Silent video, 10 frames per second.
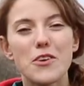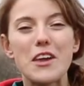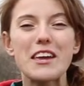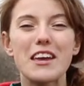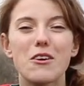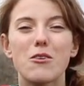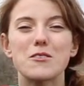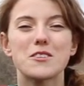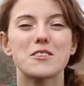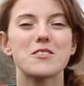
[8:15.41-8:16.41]
you can get your
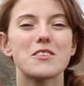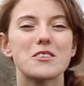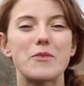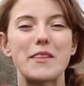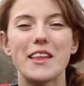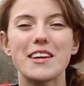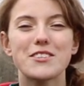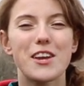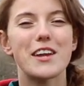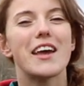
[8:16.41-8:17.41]
horse to do this when
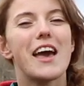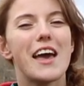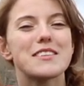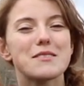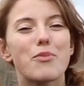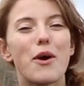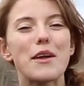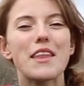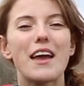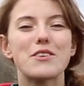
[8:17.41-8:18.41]
lunging, it's
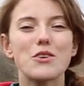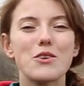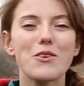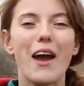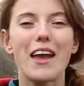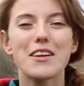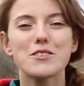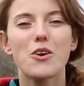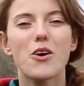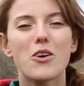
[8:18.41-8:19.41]
important that you and
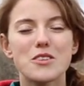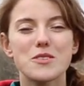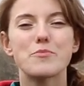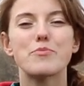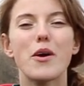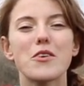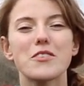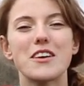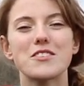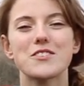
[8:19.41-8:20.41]
your horse both
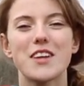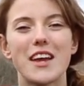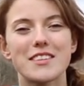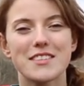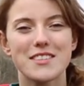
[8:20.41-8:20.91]
understand this